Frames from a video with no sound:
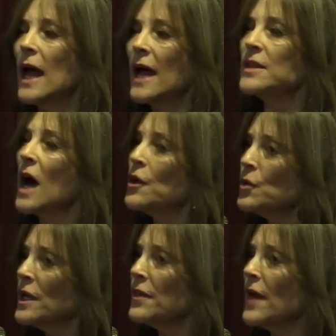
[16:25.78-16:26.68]
Not
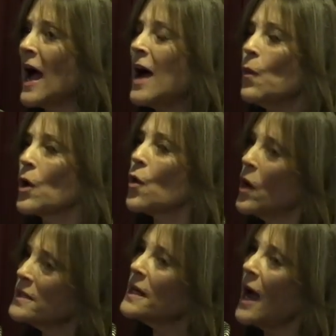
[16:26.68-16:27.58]
only that, we're
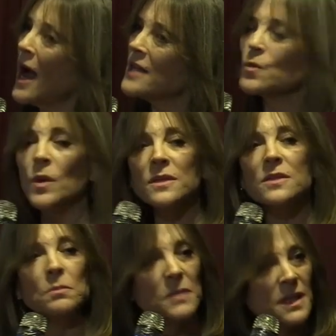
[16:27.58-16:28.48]
going to ask, what does
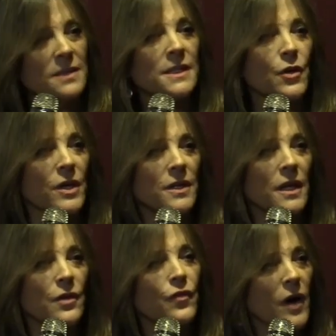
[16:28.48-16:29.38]
the military
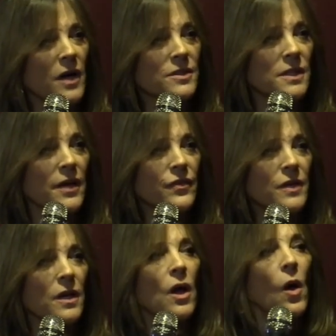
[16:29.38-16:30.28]
need for our
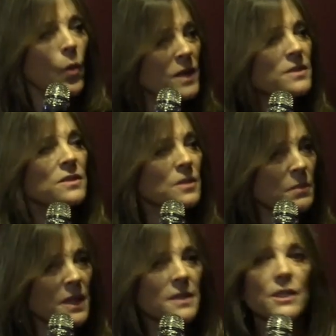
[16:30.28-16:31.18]
safety? What does the
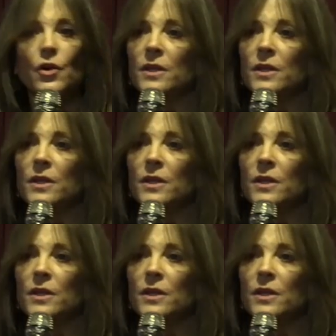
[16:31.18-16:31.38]
military